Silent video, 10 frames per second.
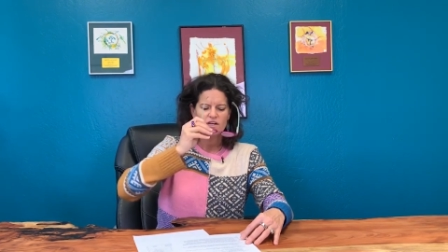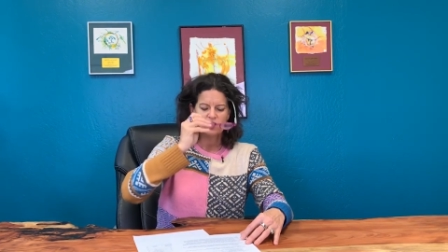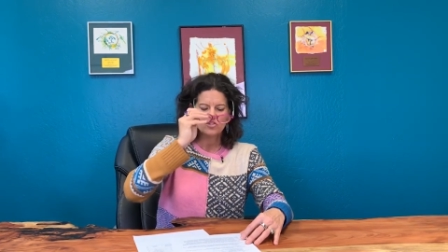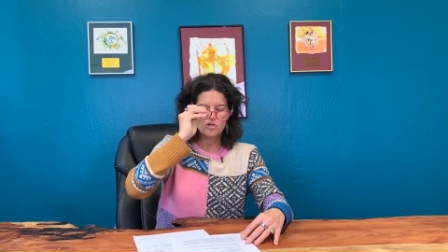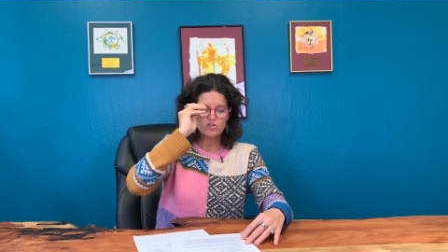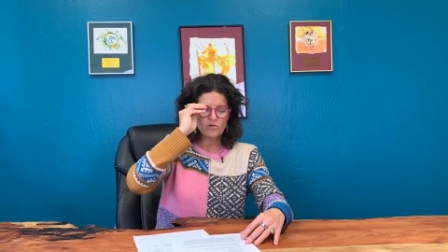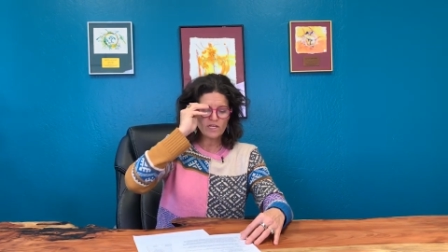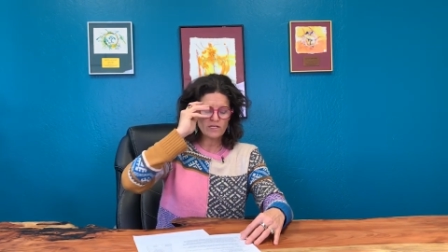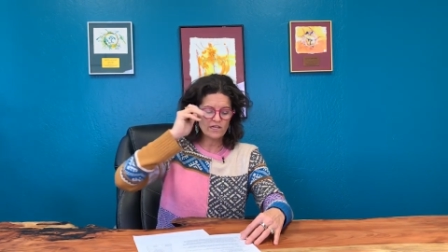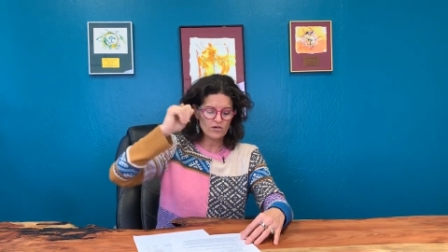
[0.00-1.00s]
So you
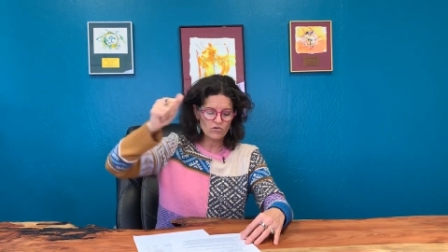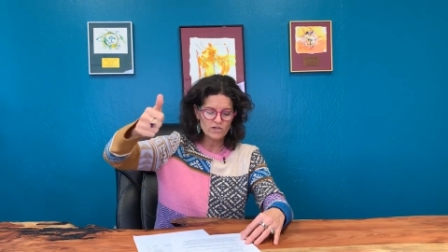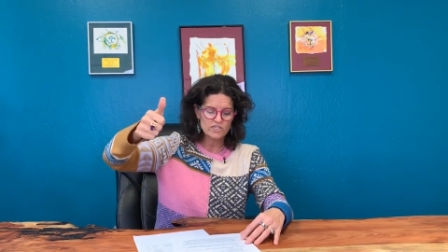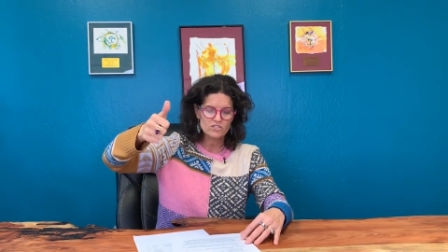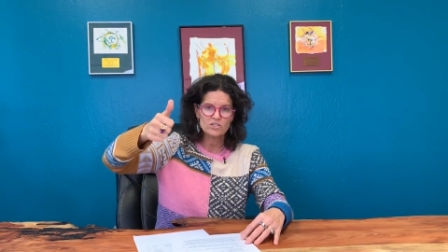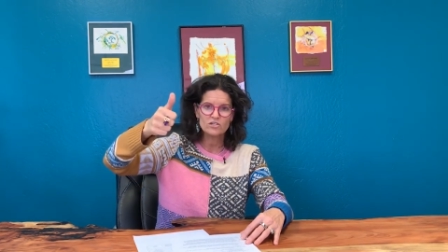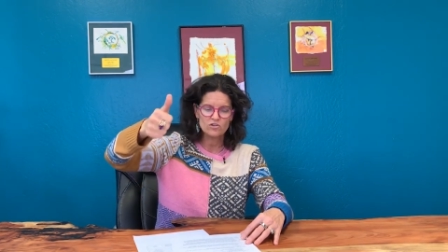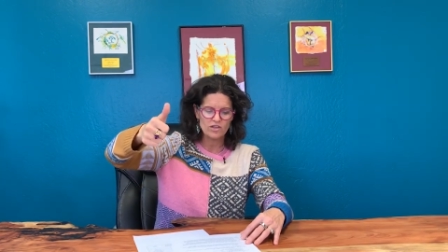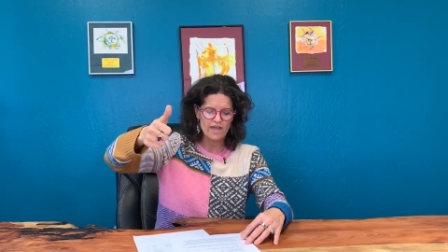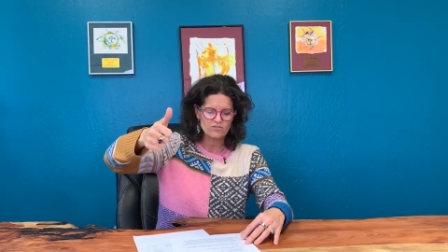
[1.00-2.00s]
can increase
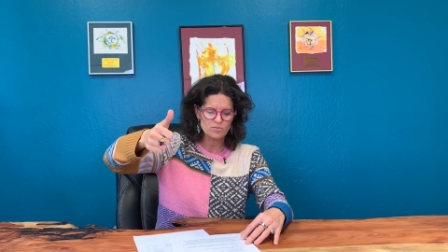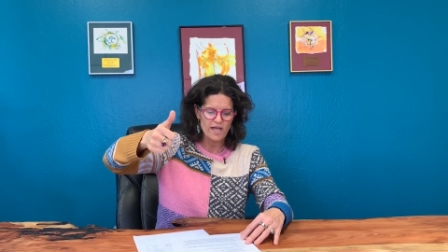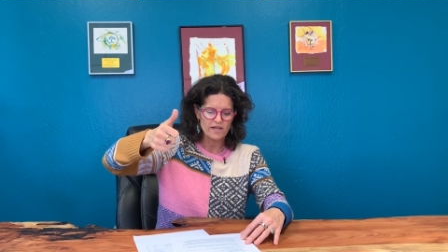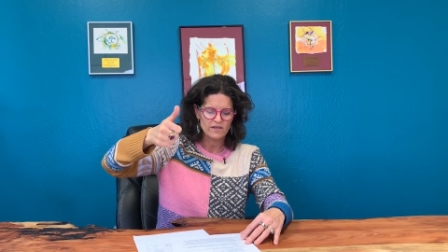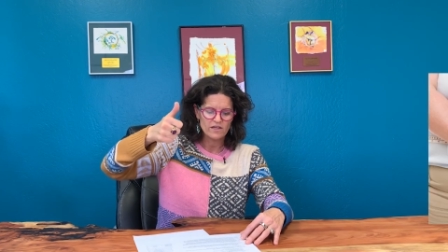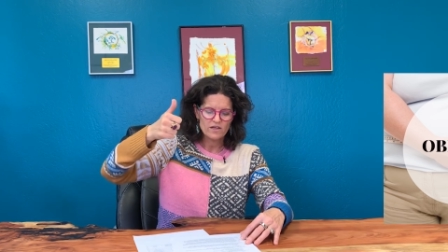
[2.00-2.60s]
your lifespan.